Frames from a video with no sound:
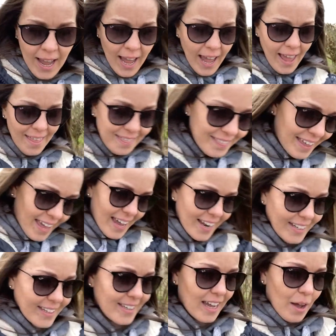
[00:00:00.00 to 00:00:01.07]
and
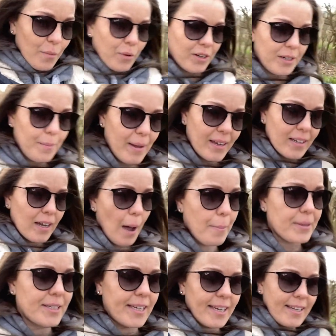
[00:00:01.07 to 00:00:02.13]
then yeah we're going to make a cup of
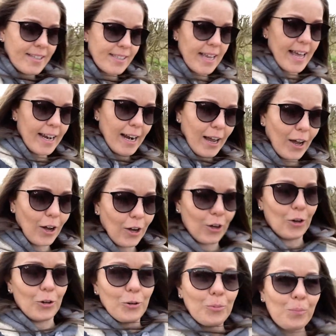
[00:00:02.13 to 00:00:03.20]
tea settle at
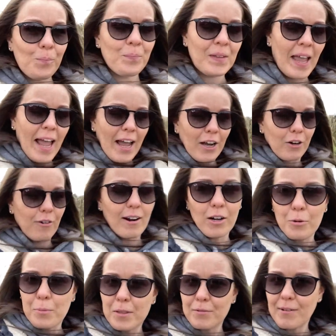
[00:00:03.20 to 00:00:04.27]
home and crack
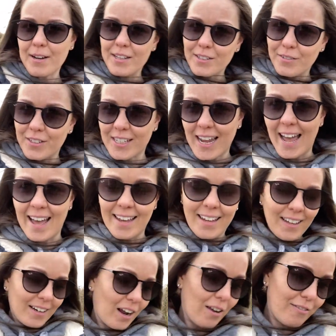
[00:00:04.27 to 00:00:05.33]
on with the rest of the day
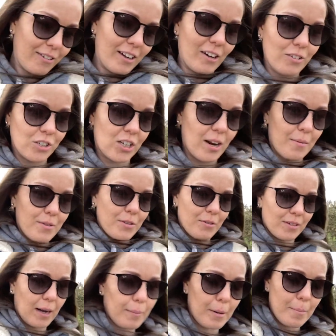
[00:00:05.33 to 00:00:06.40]
and hopefully i'll share with you a
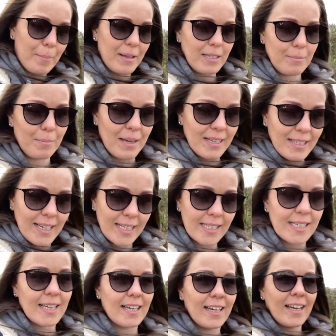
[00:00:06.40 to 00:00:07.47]
couple of bits and
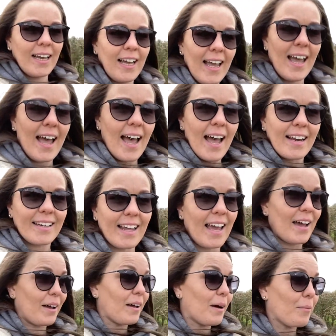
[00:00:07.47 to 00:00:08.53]
pieces and
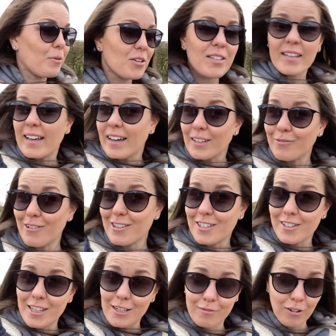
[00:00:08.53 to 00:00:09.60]
yeah and we'll see how the rest of
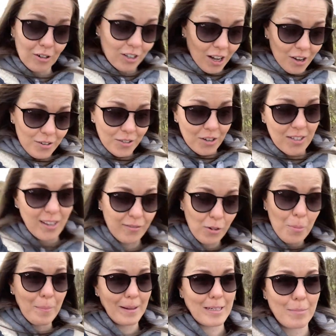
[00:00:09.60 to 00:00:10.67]
this vlog goes because i've
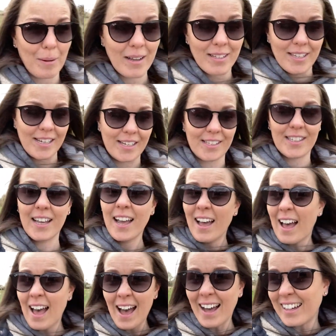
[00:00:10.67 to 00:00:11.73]
gone back to basics
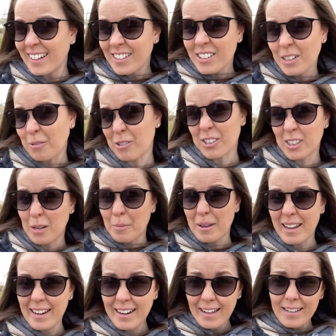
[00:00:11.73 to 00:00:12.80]
and i don't know what's going to
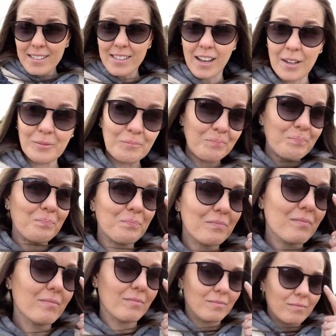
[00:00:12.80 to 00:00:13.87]
be in it so
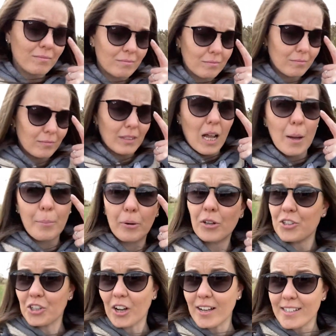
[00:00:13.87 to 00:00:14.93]

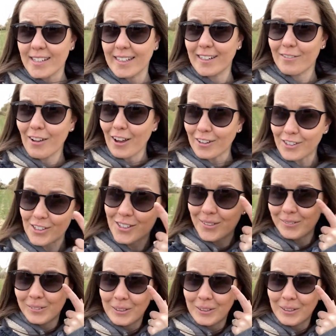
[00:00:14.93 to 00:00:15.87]
apologize in advance